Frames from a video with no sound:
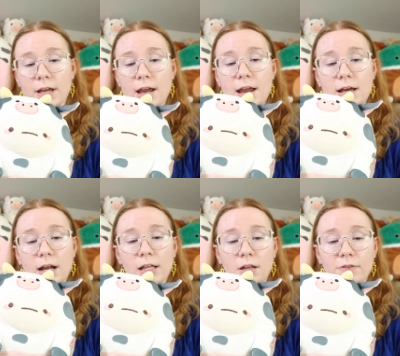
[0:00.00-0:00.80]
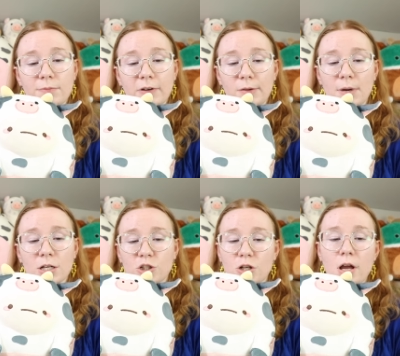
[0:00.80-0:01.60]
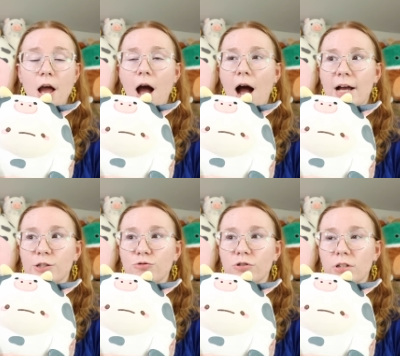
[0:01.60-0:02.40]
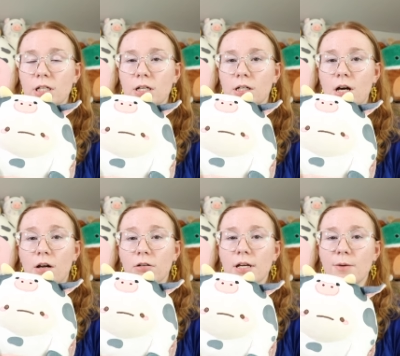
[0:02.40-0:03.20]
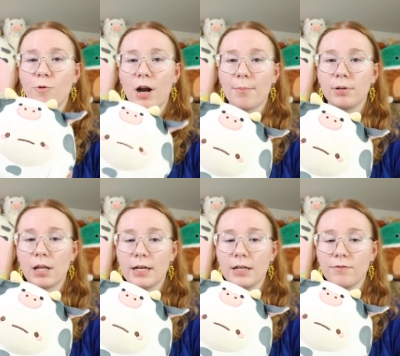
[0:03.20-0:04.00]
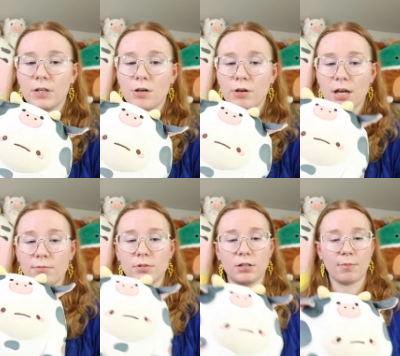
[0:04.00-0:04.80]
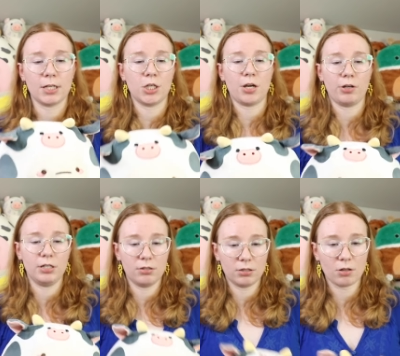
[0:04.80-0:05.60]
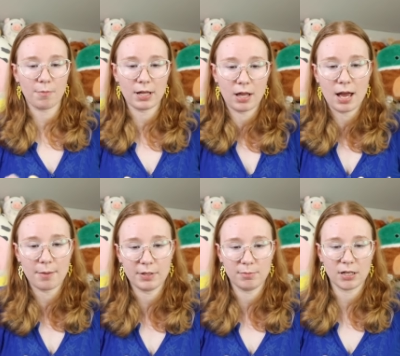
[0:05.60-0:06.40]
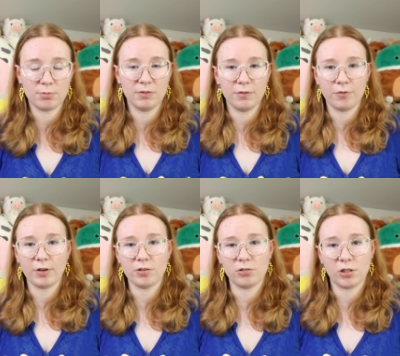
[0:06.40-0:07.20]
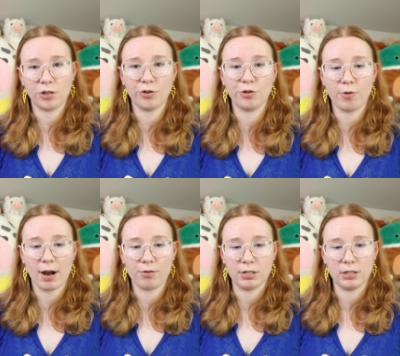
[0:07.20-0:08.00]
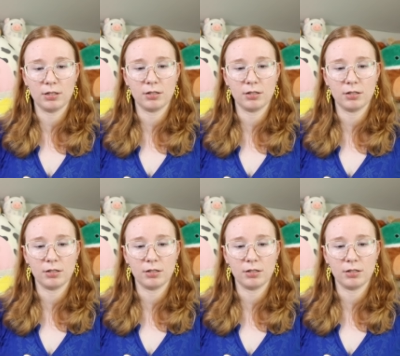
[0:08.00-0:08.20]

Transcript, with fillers: And I love him very much. I usually cuddle him when I'm playing video games in my chair. He sits on my lap. He makes me feel very secure and grounded.